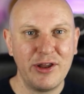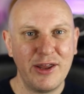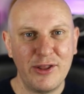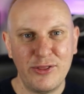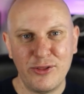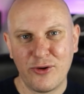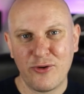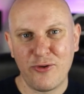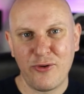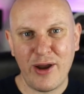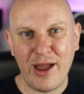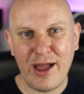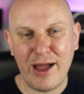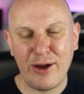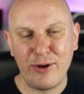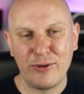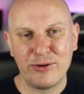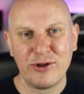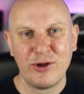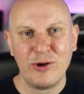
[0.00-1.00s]
in the
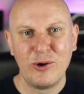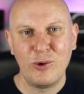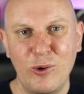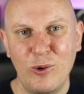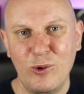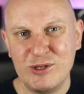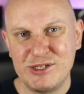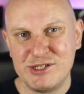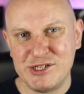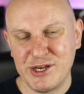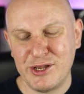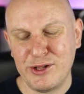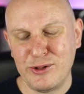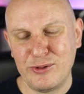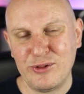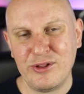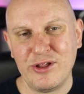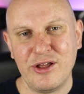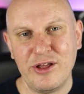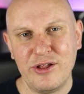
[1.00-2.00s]
crowd or
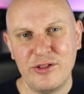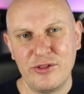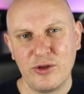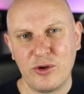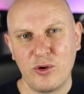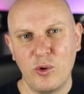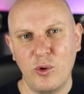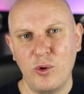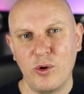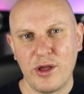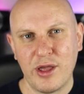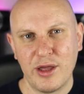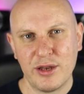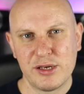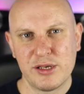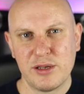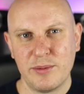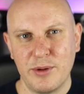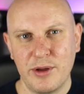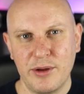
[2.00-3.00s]
Jill, the core
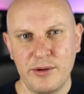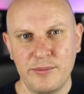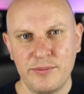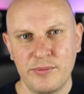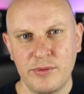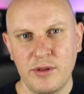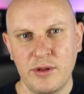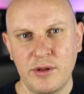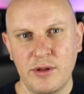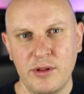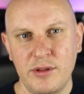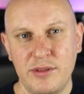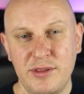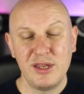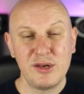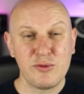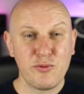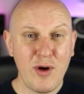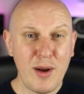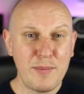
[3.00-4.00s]
customer.
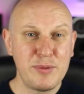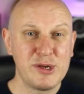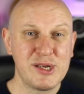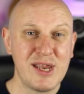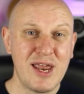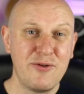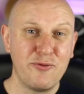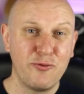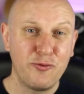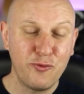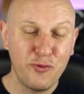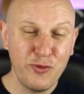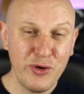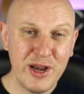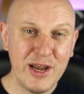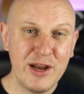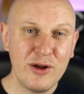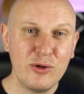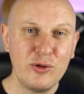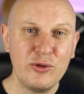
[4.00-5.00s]
These represent
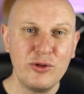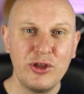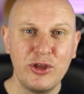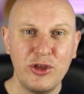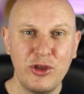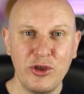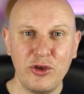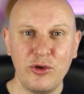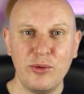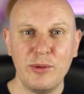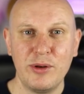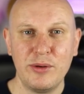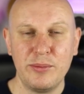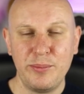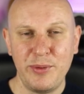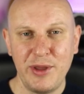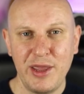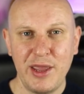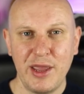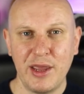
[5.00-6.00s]
real human
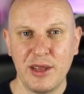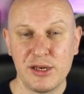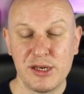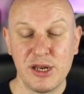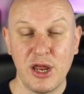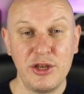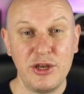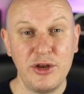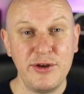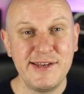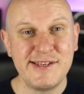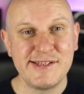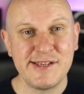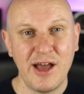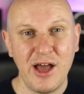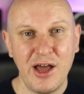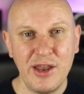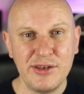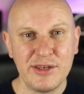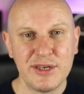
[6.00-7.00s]
beings, and you need to
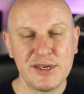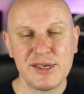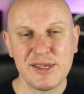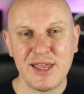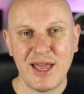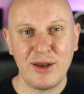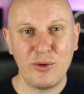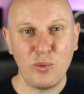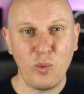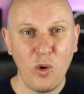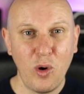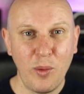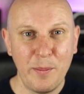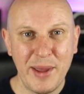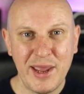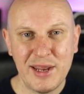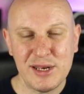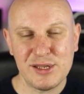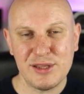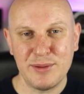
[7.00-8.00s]
understand what
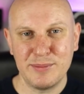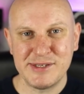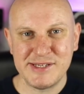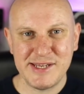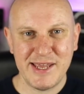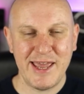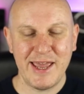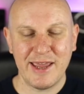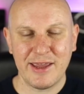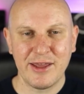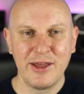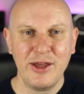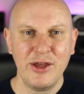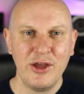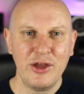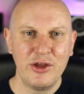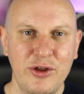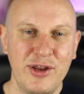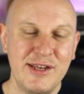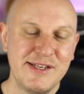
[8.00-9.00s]
makes them tick.
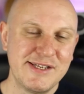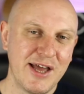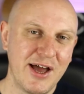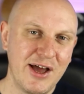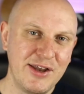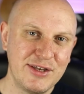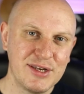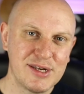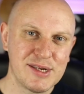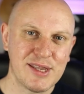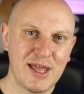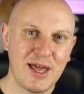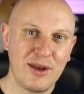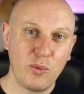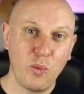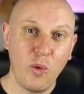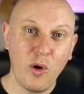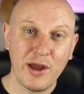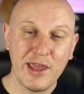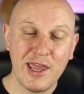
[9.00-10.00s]
You need to understand
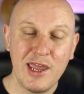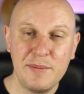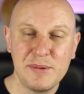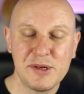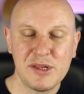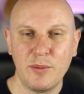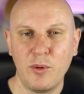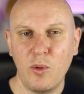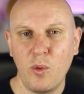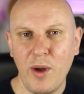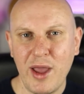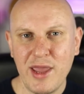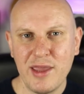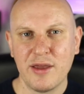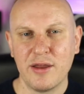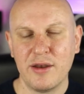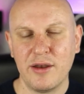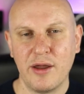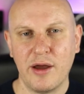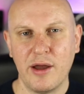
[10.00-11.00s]
what keeps them
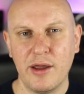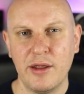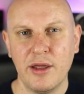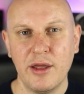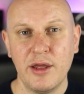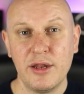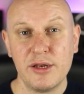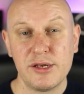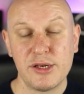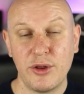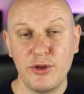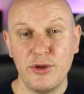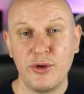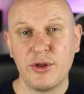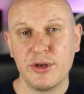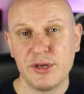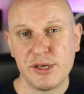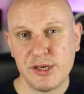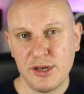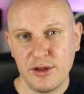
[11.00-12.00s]
awake at night so you
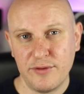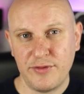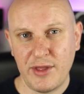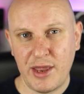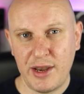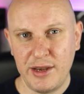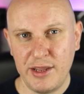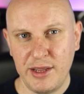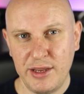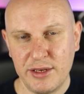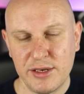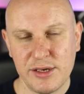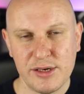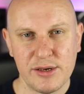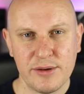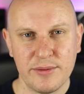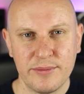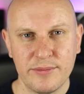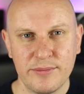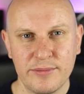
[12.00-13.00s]
can serve their
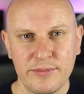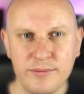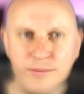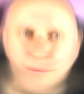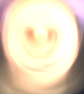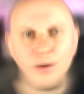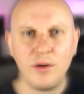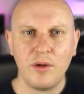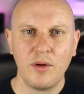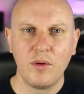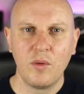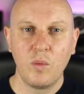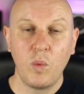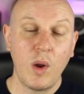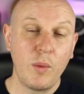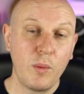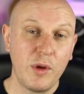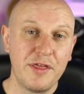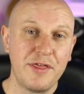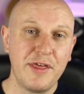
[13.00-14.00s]
needs.
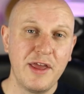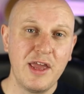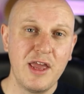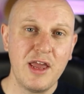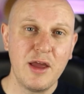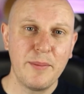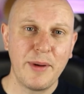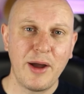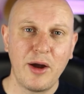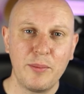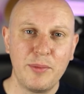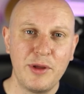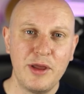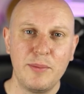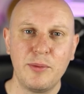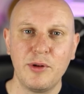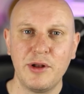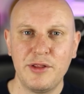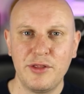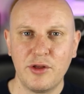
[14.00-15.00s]
When we're thinking about people in